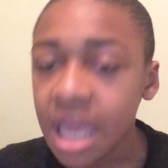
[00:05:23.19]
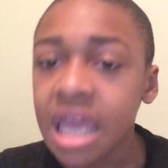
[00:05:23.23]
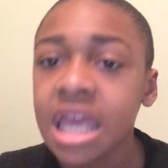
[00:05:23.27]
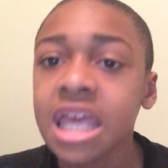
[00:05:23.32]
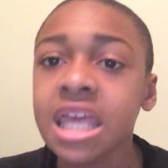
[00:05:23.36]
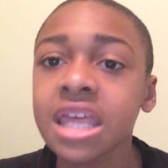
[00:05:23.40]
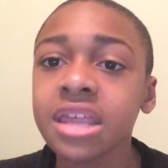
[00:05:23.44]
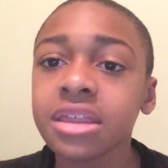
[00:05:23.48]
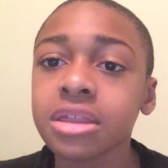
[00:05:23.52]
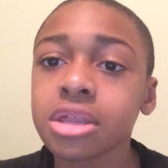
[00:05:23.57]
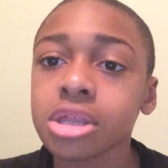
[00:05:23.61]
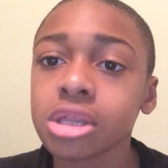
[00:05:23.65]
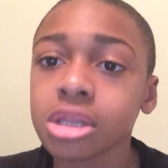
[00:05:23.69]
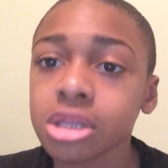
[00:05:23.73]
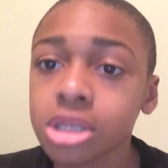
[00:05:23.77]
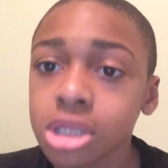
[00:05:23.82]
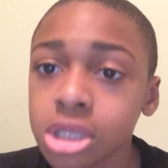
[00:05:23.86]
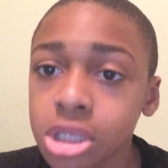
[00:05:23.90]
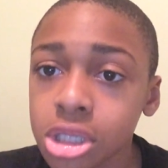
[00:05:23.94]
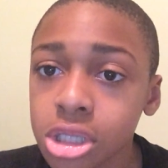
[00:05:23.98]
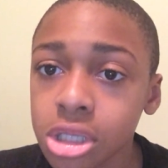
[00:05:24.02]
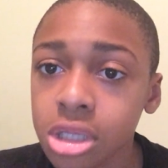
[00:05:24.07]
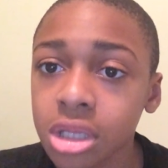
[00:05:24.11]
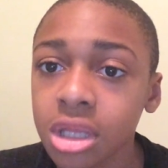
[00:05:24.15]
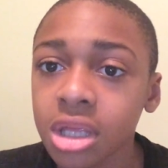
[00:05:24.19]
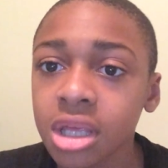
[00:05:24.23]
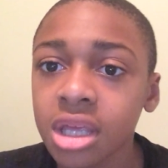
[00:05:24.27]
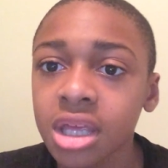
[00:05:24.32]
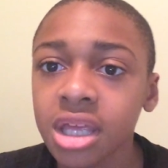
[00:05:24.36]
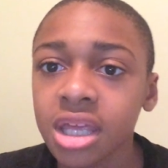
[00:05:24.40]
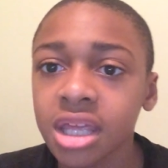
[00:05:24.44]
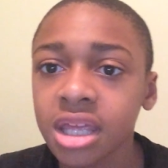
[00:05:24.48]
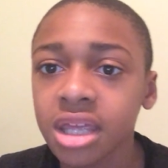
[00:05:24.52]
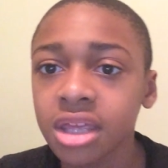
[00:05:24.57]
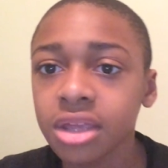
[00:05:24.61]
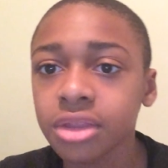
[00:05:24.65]
His
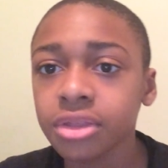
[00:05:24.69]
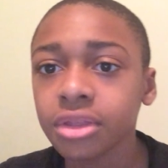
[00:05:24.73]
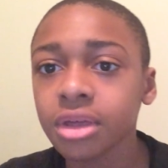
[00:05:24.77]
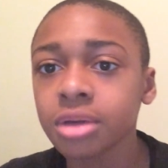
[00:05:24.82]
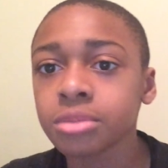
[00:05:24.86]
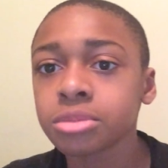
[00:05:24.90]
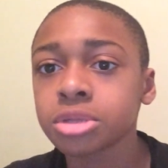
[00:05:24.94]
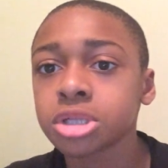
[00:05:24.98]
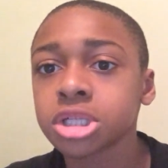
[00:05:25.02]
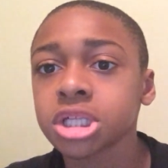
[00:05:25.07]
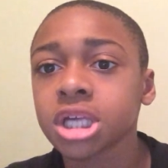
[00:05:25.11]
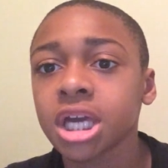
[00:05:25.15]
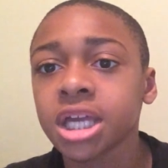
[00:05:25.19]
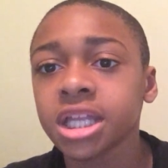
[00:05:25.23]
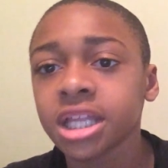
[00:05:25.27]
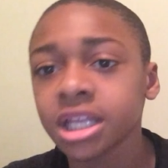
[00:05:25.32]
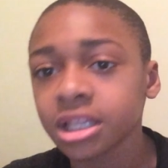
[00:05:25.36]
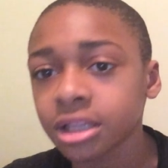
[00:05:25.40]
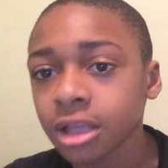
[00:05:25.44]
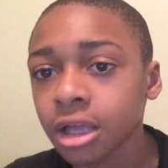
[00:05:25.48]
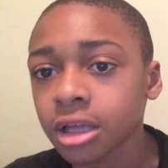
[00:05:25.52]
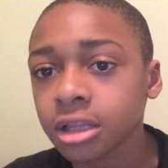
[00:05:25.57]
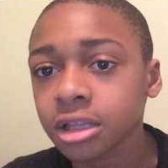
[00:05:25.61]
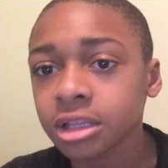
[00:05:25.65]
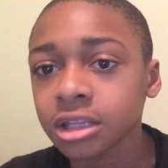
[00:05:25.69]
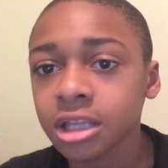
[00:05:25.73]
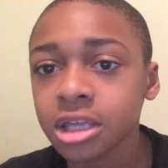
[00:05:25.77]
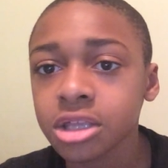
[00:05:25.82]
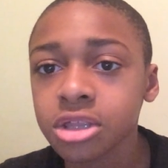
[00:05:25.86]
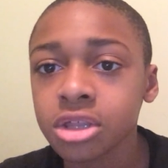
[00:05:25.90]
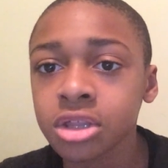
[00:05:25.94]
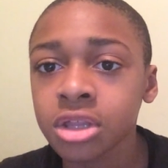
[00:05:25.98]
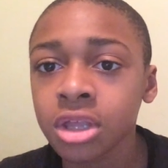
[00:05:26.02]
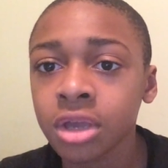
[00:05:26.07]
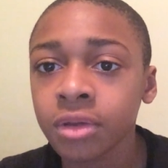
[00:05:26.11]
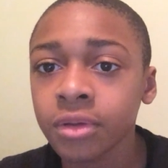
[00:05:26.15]
shiny locked
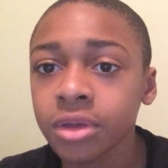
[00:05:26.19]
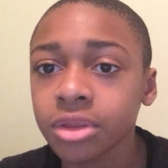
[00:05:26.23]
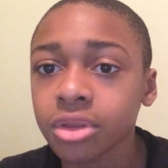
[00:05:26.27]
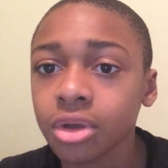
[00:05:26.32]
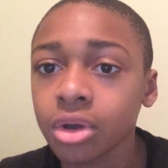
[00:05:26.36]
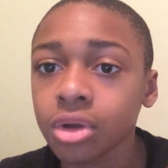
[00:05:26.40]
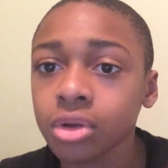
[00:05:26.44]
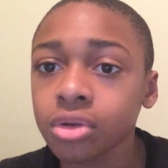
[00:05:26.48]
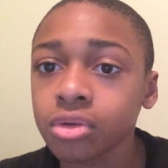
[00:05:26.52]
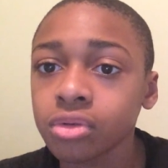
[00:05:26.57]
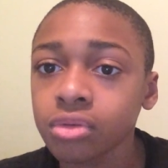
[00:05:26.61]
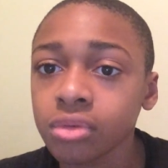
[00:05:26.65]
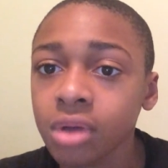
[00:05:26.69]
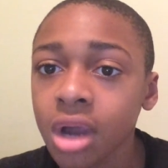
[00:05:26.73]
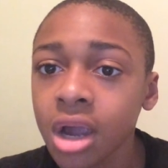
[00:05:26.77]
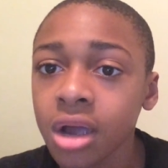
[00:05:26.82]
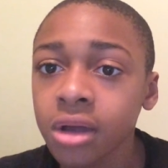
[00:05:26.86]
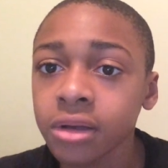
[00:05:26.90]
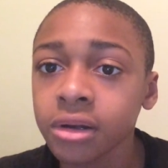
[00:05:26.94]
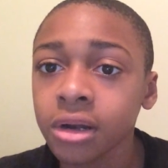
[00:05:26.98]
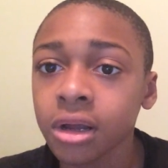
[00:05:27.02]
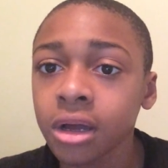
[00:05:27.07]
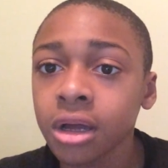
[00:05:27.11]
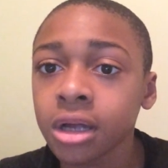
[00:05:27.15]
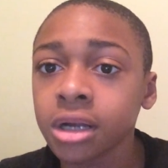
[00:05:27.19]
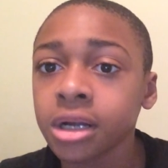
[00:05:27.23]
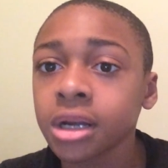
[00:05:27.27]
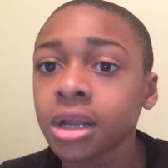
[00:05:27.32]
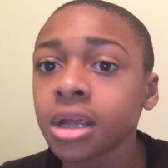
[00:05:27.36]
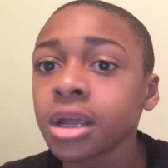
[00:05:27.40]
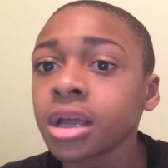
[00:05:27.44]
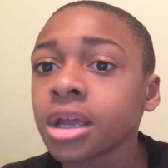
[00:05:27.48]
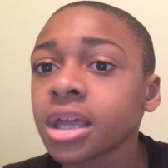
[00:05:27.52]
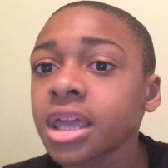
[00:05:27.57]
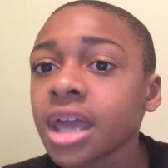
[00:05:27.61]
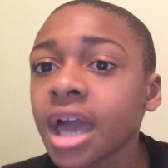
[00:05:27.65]
legendaries are Groudon,
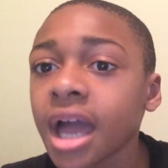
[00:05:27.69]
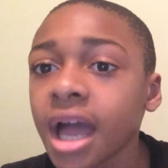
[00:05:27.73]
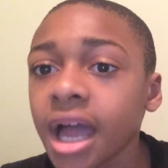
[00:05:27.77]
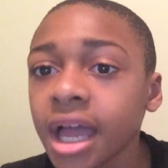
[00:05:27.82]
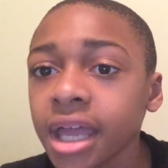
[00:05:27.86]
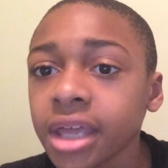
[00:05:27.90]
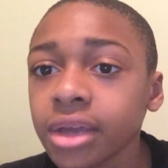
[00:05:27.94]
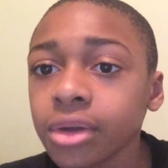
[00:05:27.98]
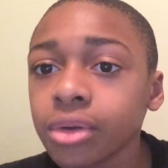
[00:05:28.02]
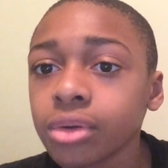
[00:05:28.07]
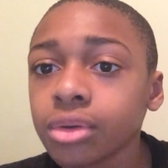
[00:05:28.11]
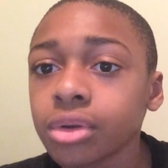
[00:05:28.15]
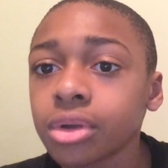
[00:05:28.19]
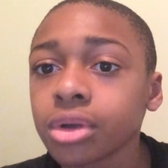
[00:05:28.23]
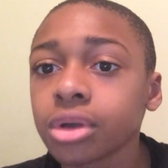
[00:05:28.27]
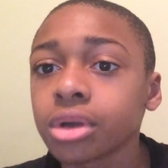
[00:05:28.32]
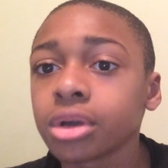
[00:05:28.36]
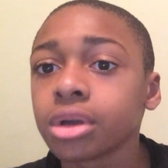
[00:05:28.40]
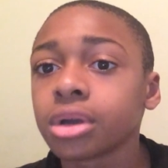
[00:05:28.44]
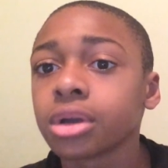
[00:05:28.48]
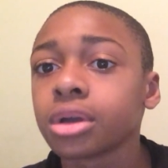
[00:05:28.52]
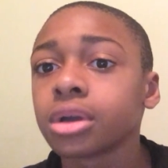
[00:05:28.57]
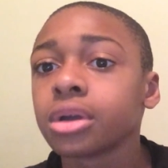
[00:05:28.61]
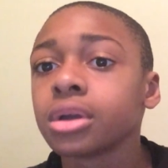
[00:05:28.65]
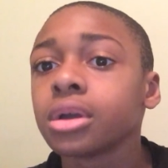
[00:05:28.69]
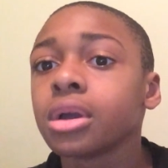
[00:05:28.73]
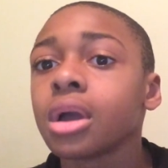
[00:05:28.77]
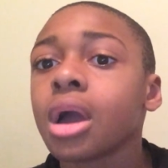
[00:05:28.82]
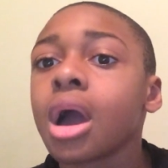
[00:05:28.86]
Kyogre,